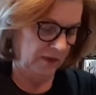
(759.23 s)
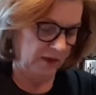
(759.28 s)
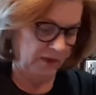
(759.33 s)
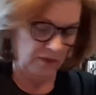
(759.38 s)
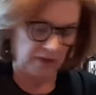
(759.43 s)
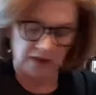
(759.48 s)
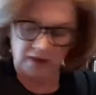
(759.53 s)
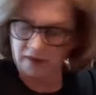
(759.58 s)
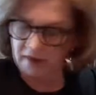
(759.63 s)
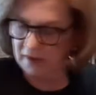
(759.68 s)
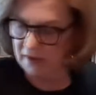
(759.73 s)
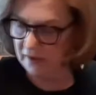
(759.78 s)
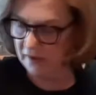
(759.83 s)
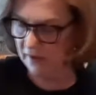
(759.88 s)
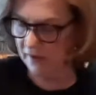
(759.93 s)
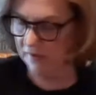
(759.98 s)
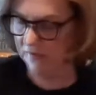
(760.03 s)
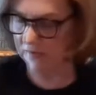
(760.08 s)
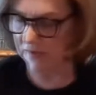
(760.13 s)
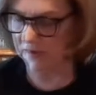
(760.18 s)
okay,
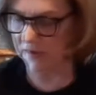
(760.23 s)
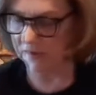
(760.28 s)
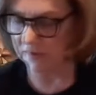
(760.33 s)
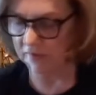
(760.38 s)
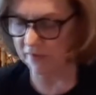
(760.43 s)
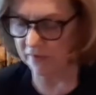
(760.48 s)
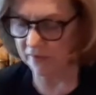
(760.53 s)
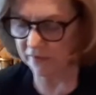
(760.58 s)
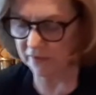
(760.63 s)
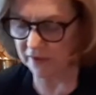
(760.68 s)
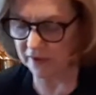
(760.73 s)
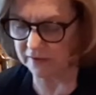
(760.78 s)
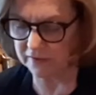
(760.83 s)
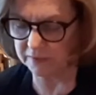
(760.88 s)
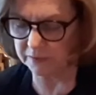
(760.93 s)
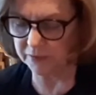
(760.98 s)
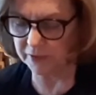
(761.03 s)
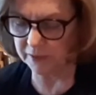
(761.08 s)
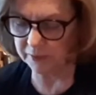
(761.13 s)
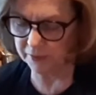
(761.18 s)
and then I've got some
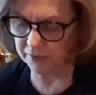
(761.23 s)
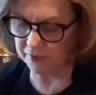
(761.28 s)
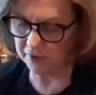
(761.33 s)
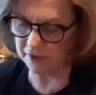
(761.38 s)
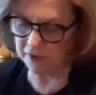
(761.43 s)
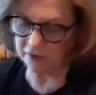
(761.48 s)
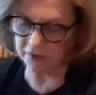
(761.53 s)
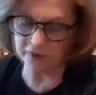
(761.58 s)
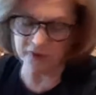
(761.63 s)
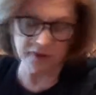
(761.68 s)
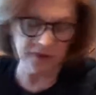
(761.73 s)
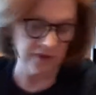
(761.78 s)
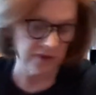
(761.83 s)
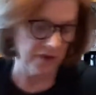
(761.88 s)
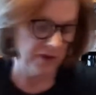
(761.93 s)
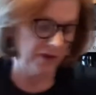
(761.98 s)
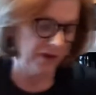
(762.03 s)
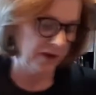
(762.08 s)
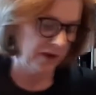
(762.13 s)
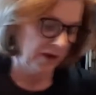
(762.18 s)
pepper here.
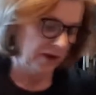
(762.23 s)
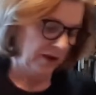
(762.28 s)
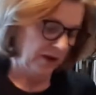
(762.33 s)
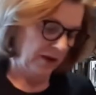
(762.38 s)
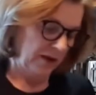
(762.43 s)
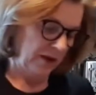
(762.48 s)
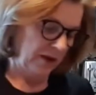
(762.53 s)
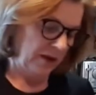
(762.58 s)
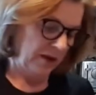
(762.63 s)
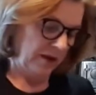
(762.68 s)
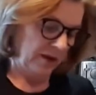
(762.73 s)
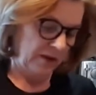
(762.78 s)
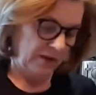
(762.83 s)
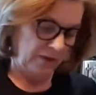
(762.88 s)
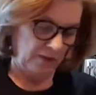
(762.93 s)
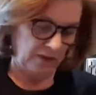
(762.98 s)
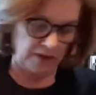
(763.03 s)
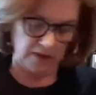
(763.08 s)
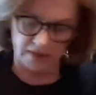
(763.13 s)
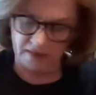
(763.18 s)

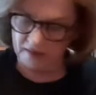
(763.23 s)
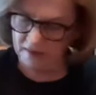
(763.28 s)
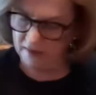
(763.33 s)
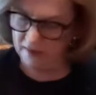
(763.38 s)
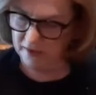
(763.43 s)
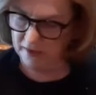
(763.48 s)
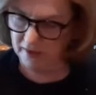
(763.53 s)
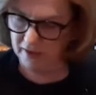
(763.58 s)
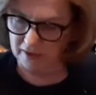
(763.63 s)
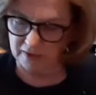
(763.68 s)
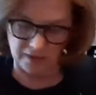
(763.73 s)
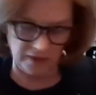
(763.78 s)
Okay, and